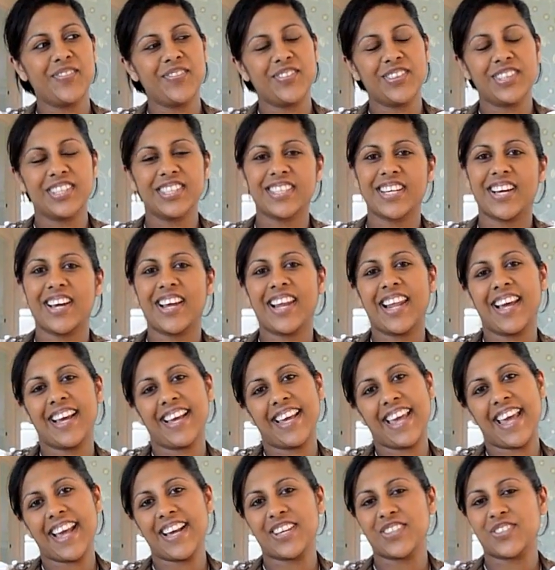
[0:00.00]
which is our
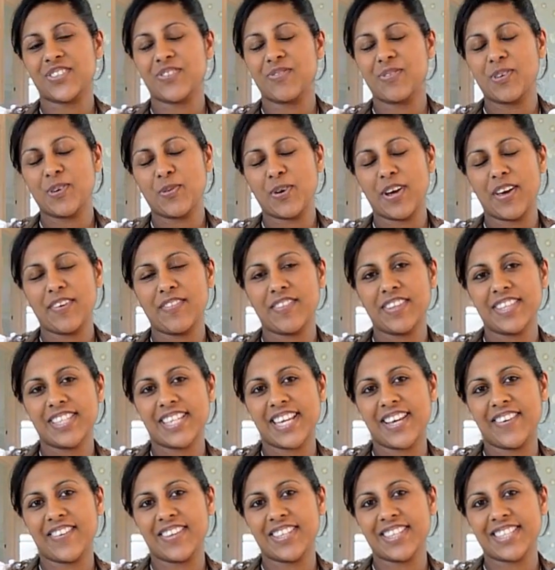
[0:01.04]
like extra midwife. It's
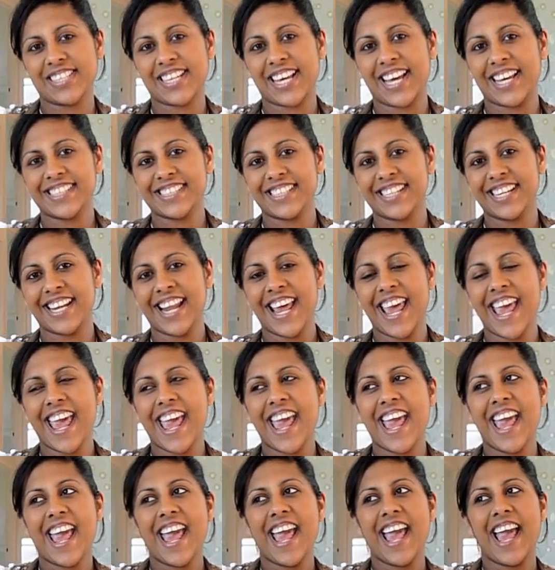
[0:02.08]
Evan's cousin,
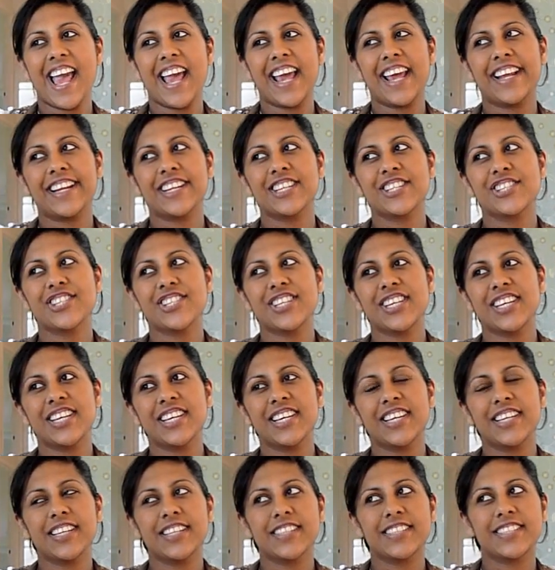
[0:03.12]
and
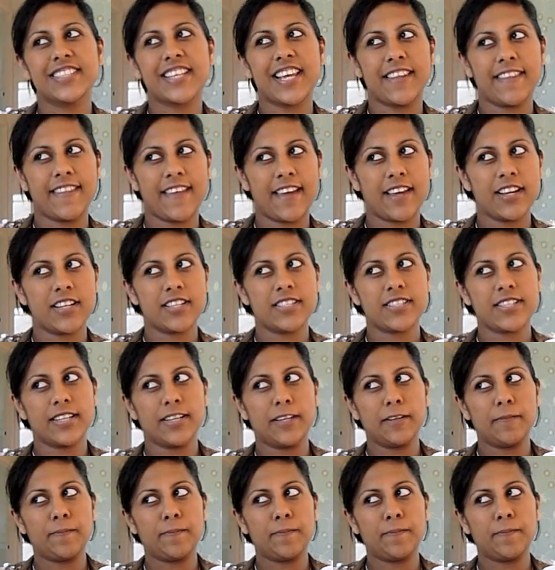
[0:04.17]
she said that